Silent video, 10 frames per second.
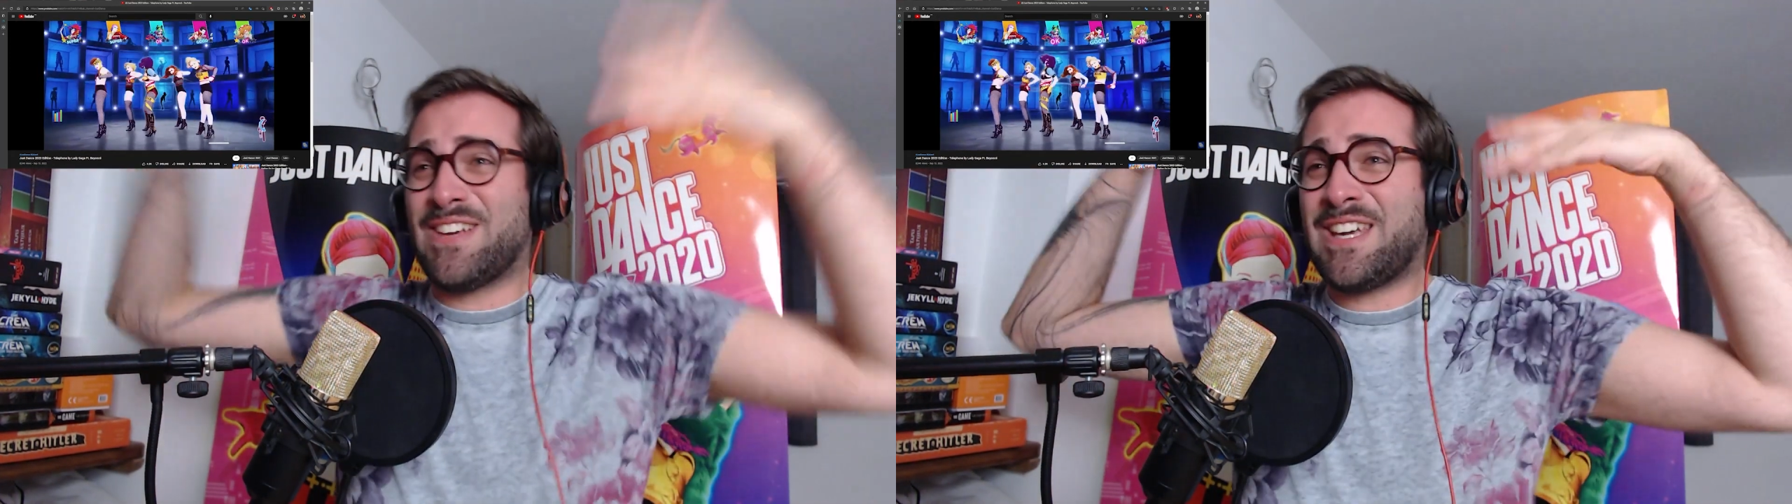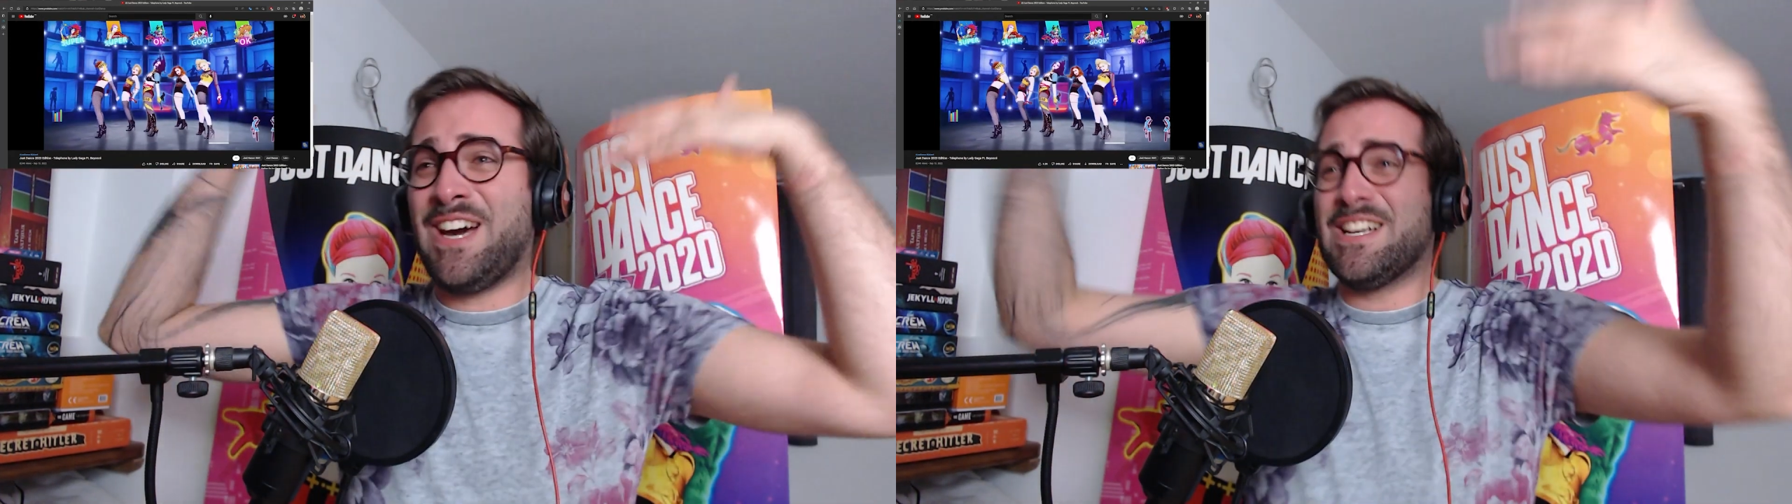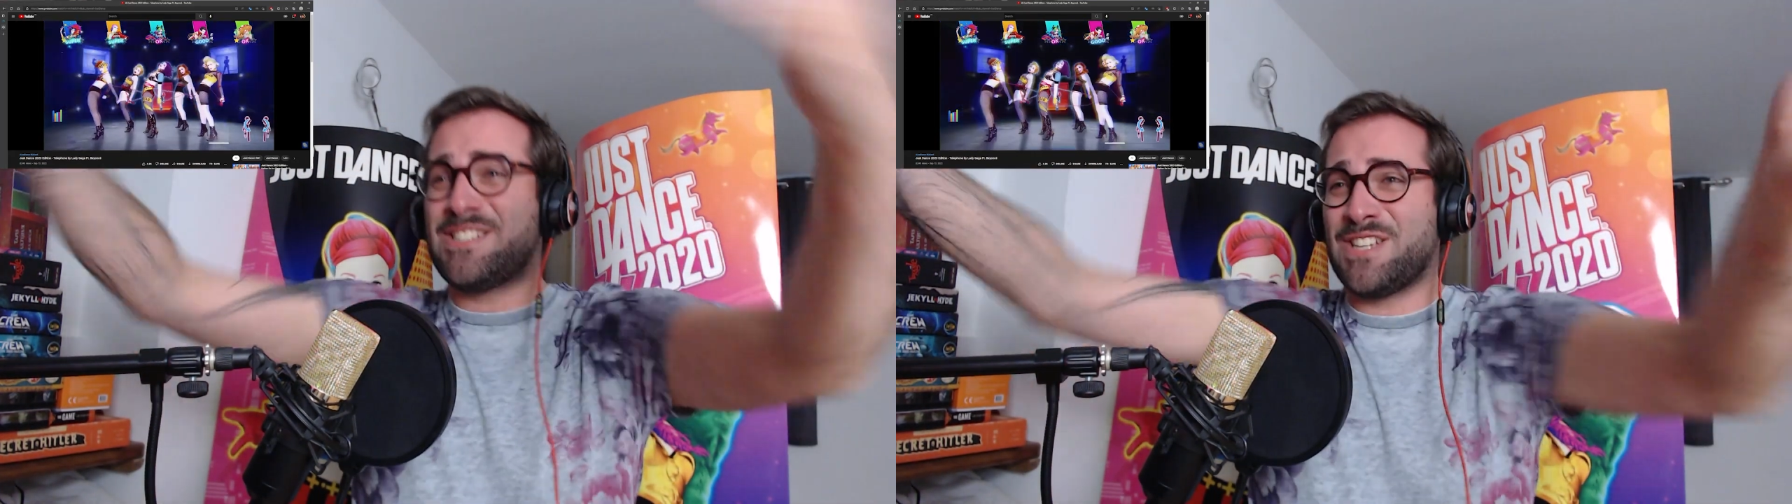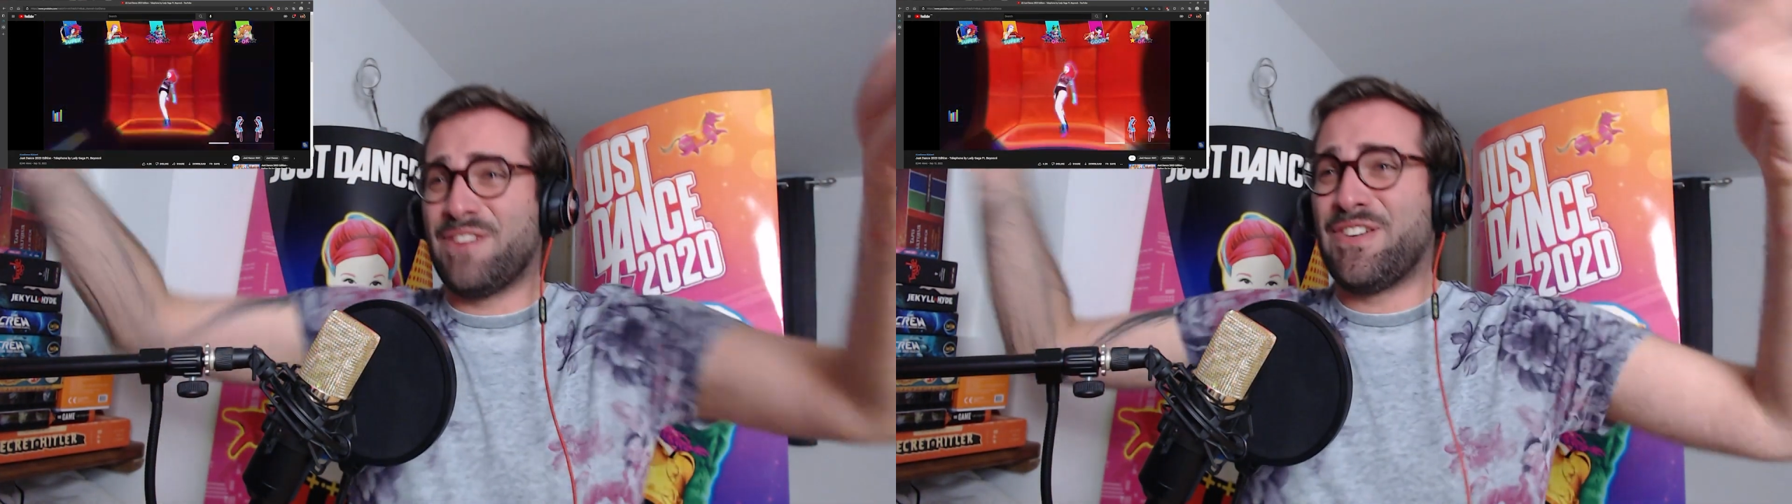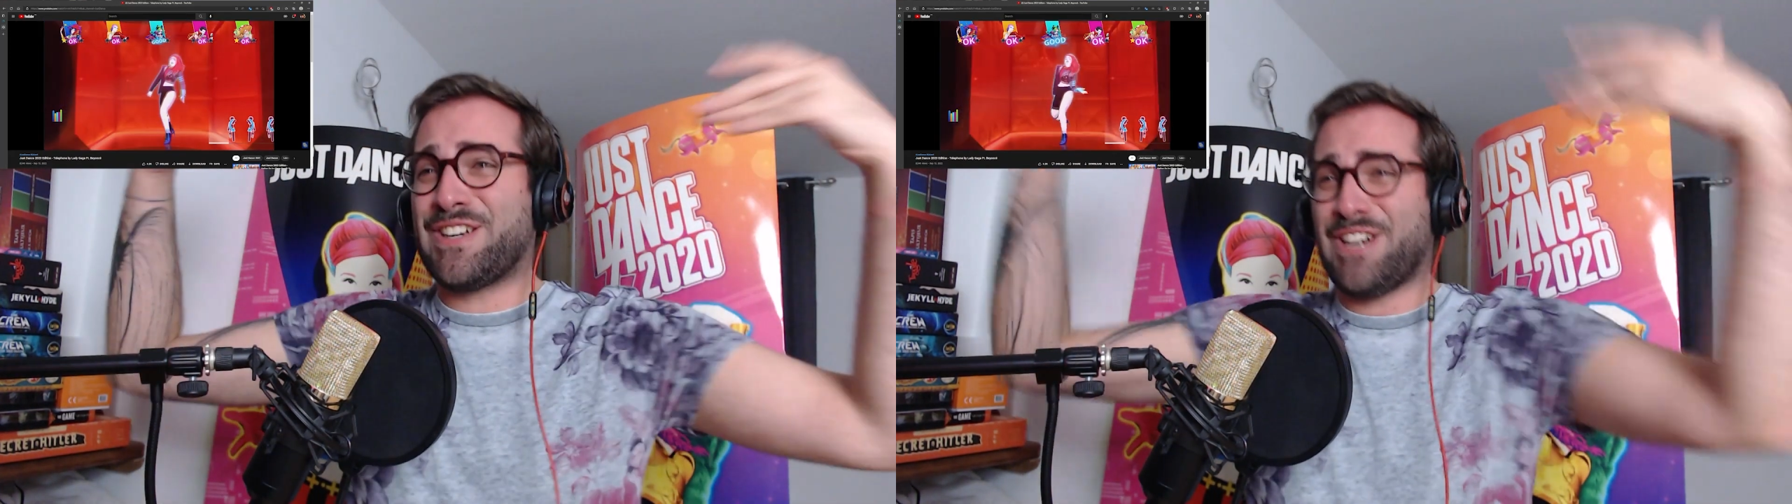The costume,
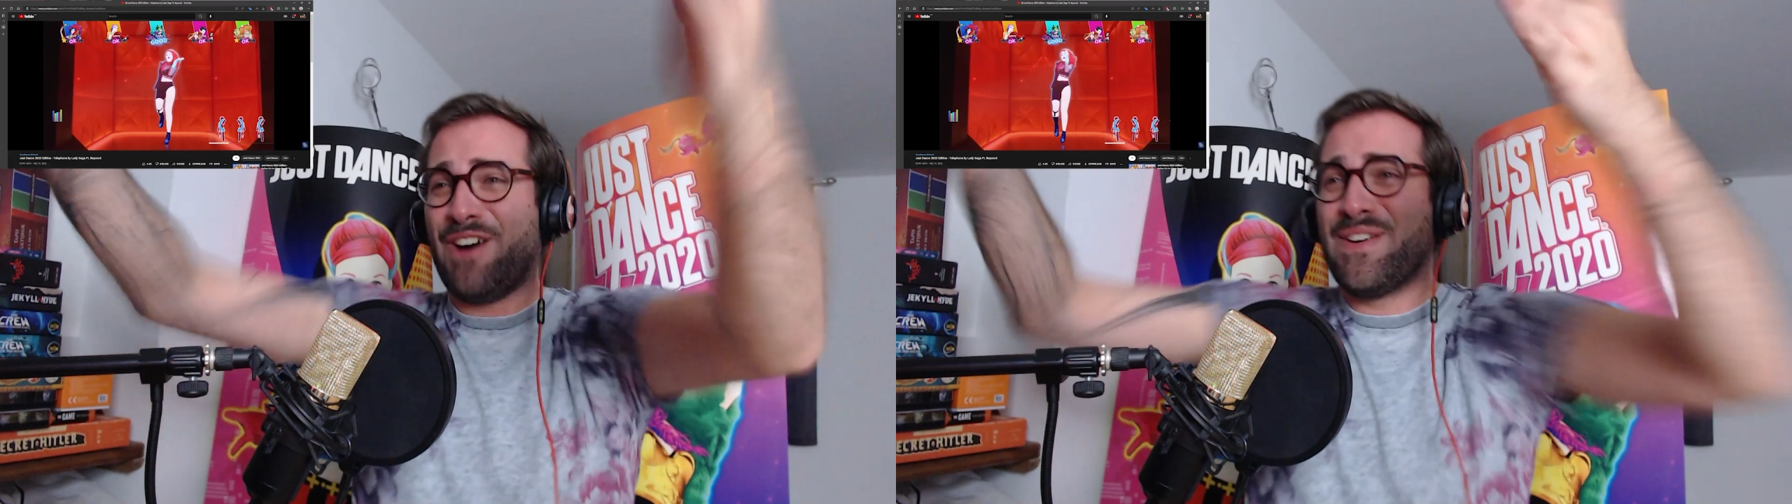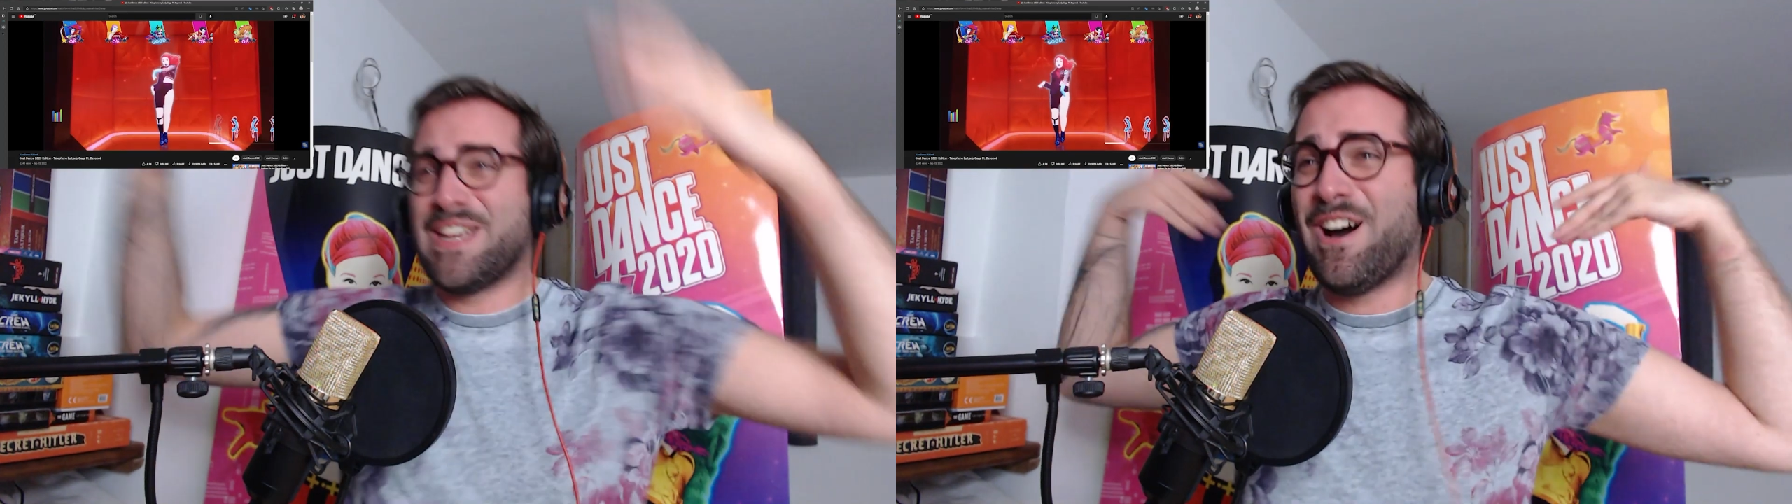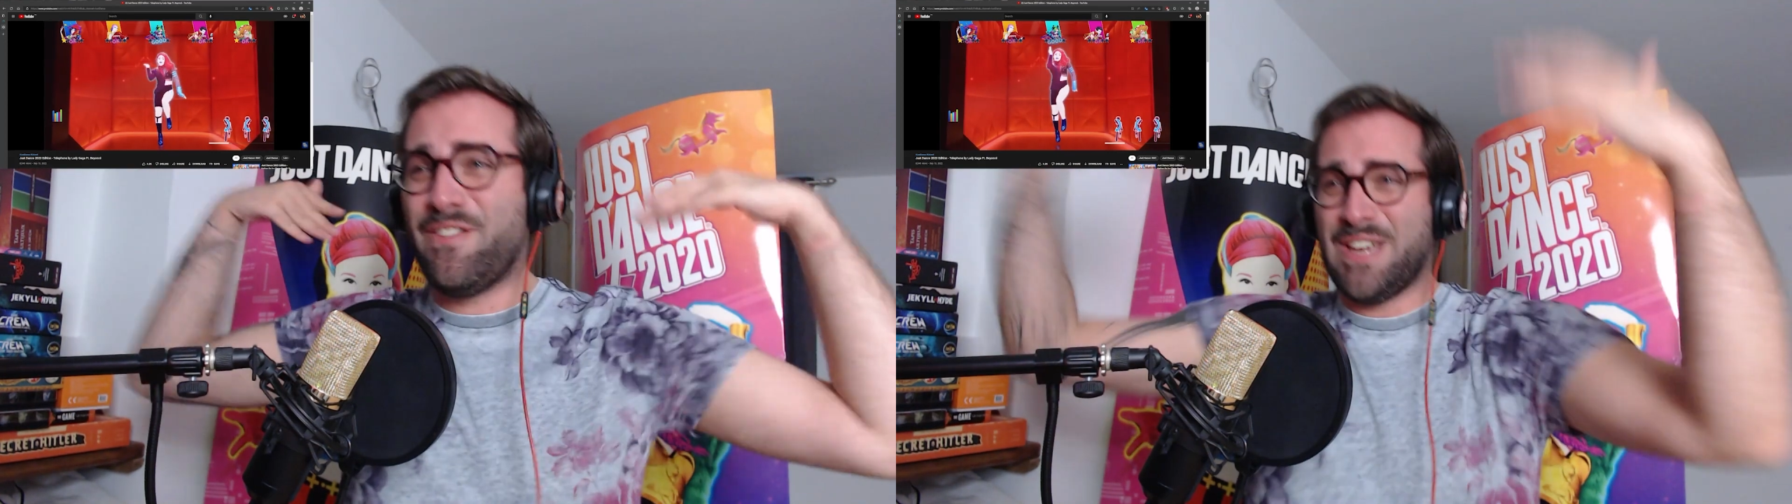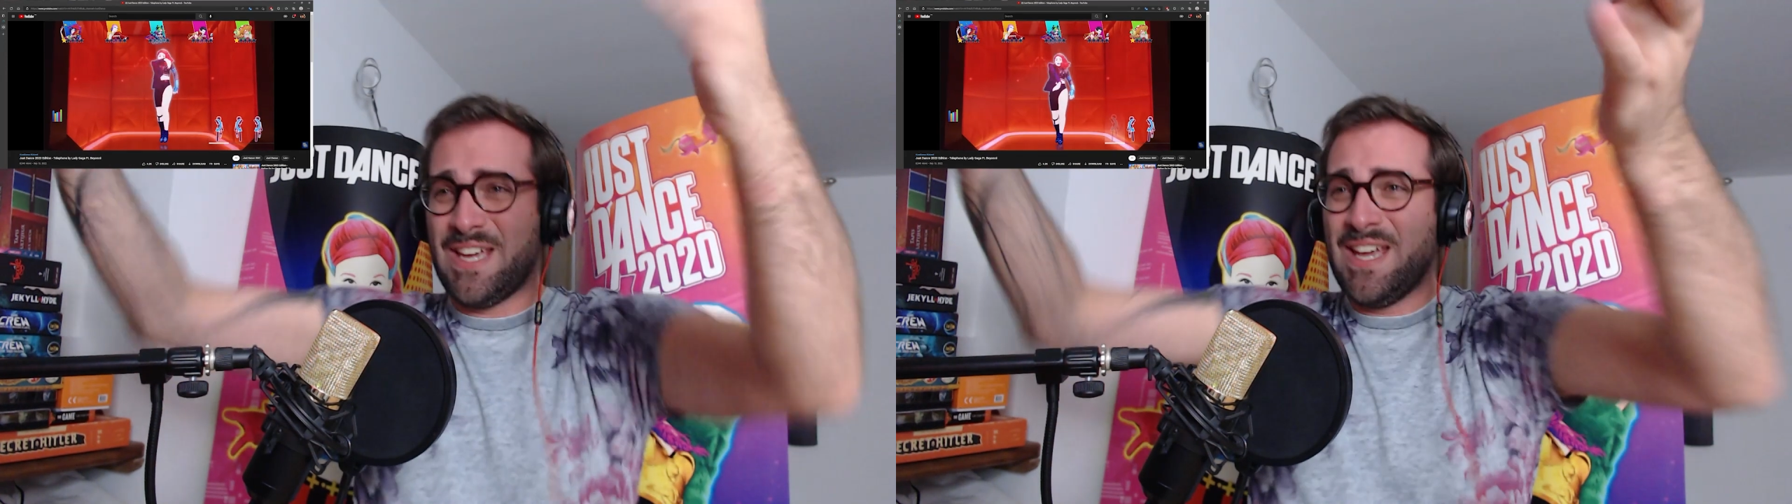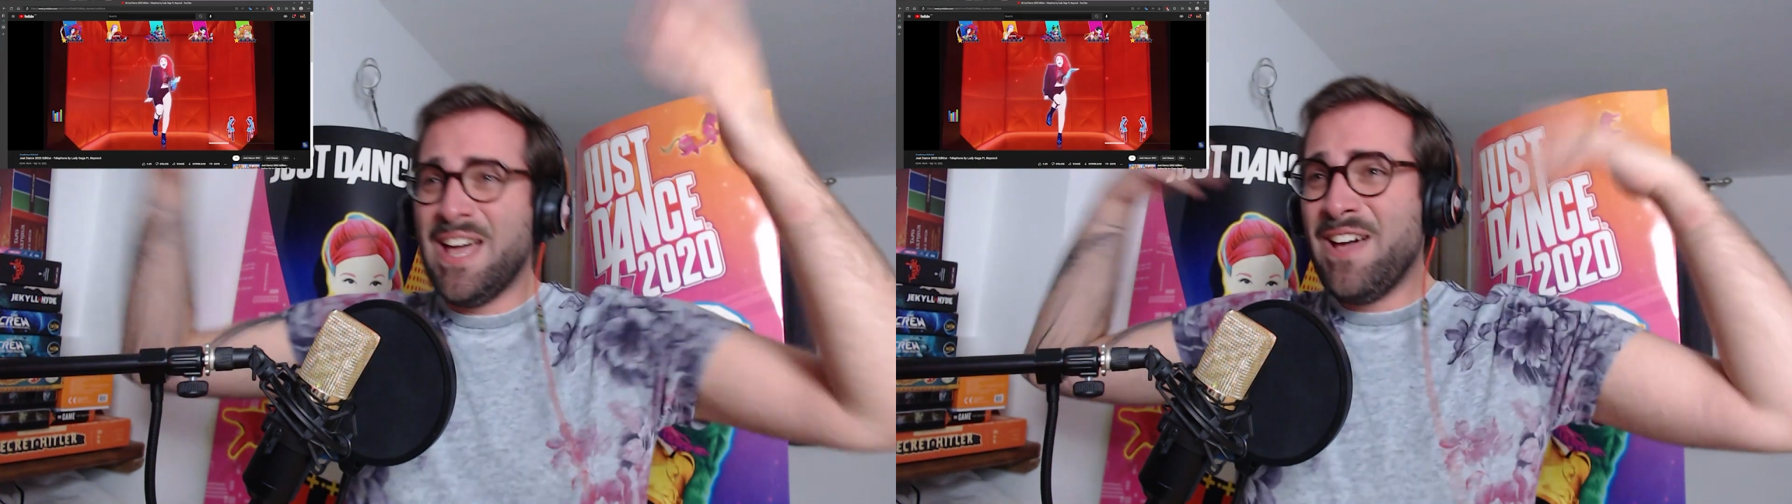the choreography,